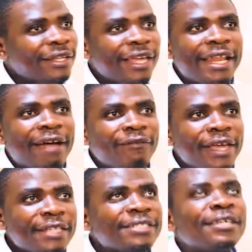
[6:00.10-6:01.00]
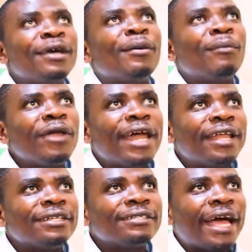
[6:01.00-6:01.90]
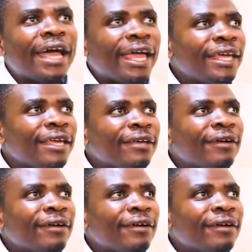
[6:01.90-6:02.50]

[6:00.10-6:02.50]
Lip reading: it affects more than, I